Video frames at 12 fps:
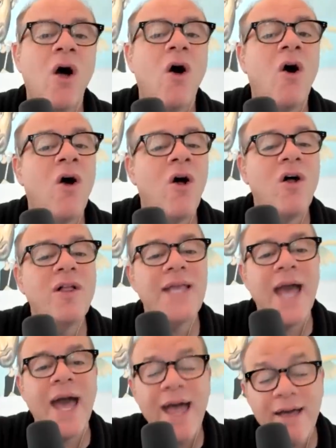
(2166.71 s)
All you
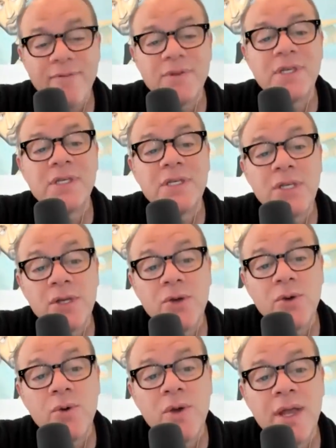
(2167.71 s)
have to
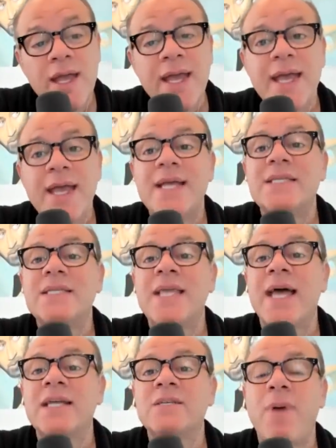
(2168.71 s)
do is
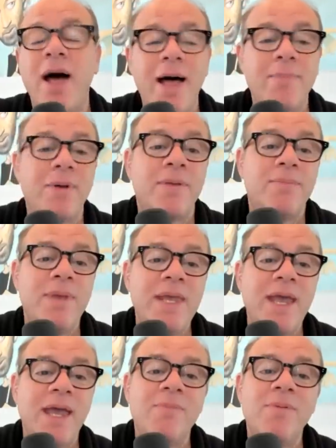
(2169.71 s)
text PAPA, P
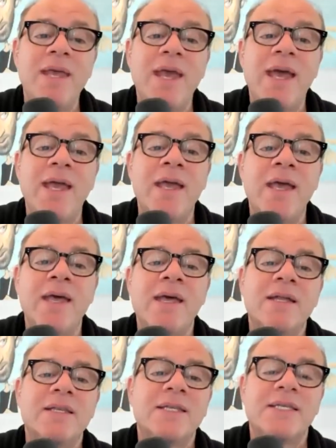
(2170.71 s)
A P A,
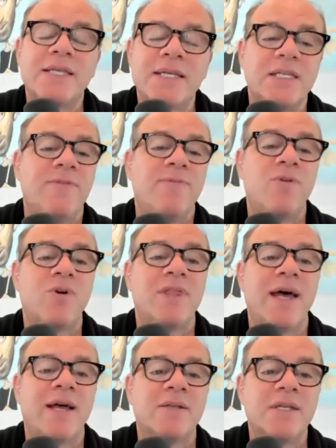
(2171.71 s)
to
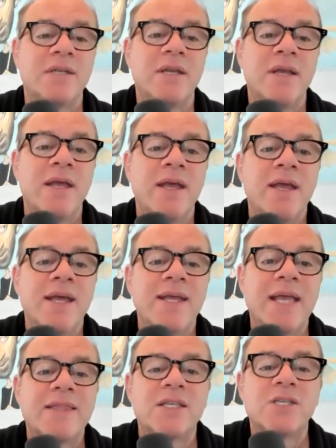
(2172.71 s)
64,000.
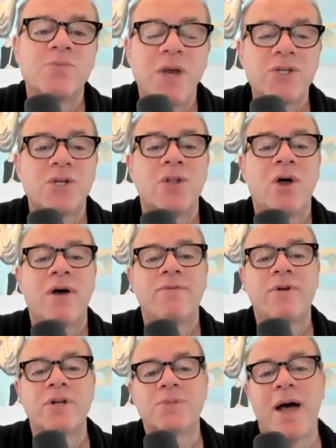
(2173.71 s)
Get this special
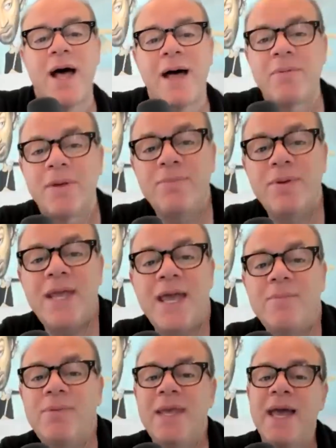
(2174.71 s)
offer. It's PAPA, P A
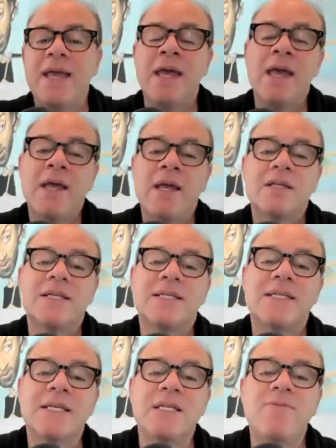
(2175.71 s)
P A, to
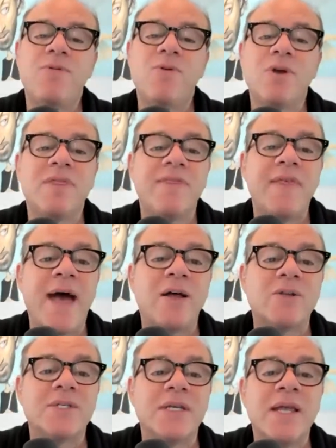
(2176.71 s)

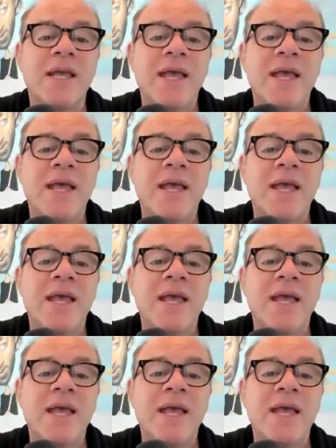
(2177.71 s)
64,000.